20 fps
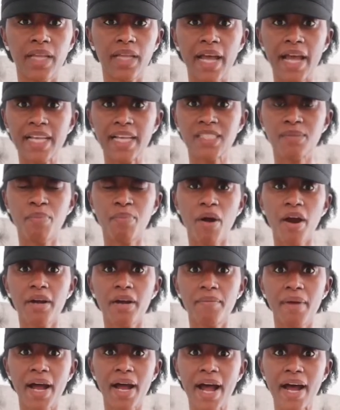as part
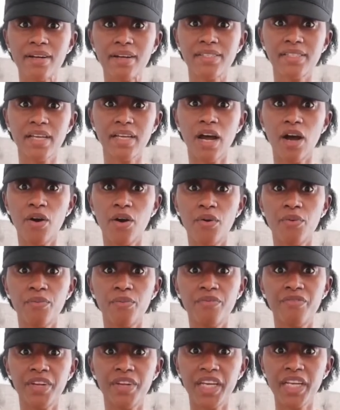of my house to
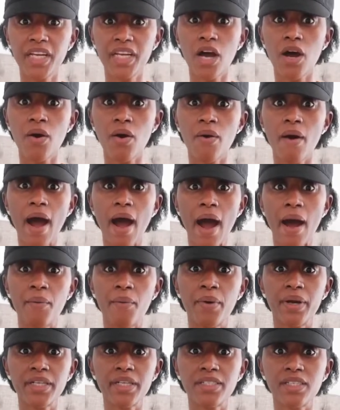home video i
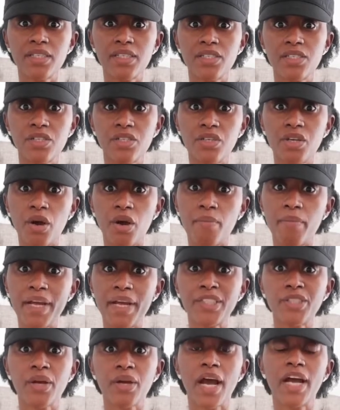wanted to you know
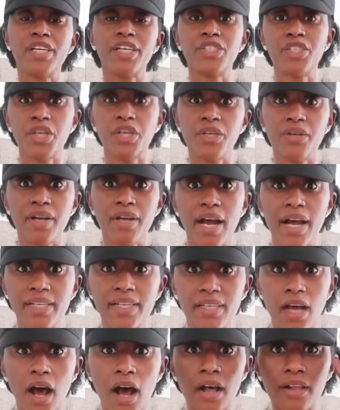make sure i show you
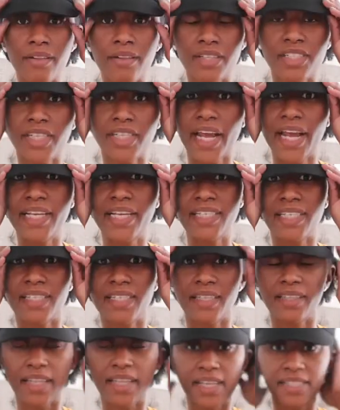guys all the changes
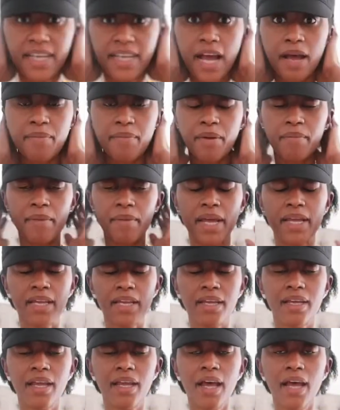and things that i've been
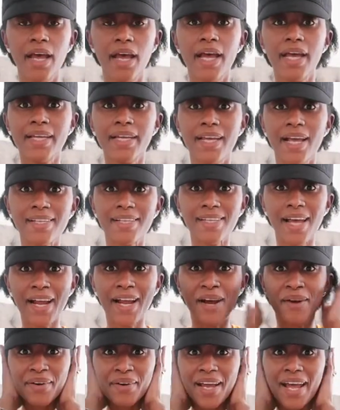making yes i
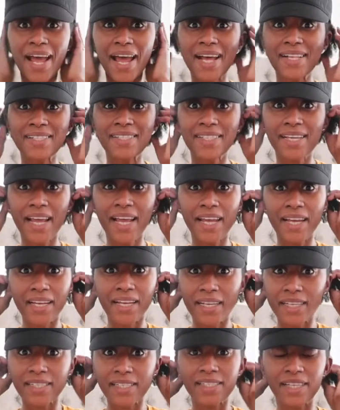got on a hat today
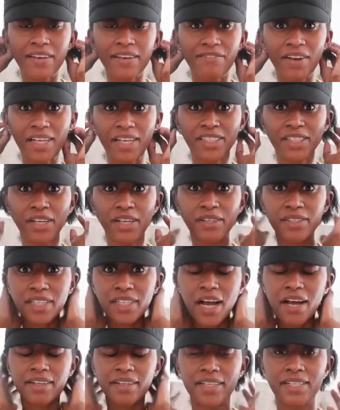because if i showed
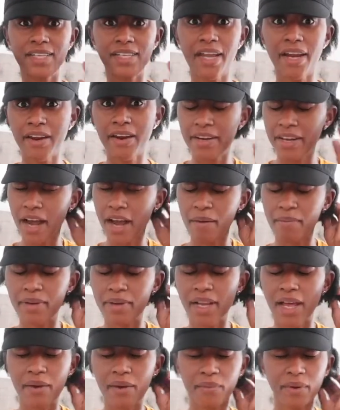y'all this hair y'all be
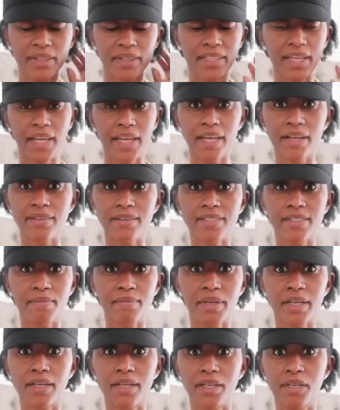like what the hell
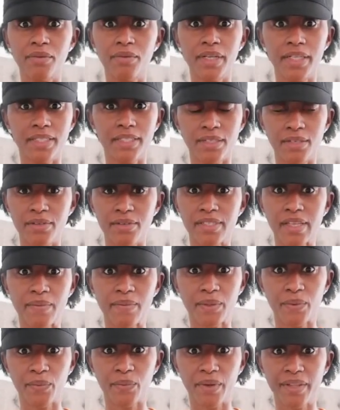tamika you need to do
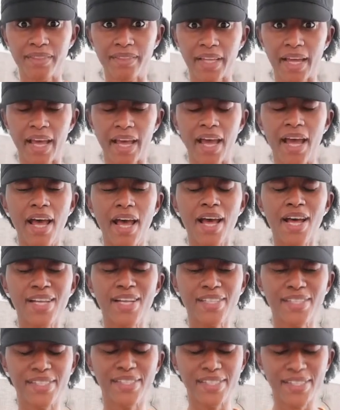something with that
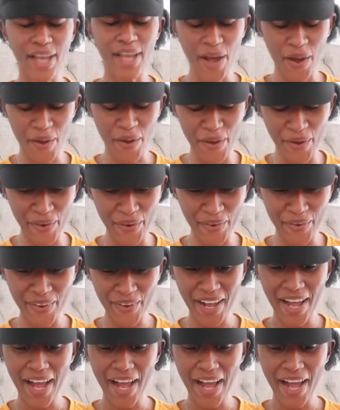so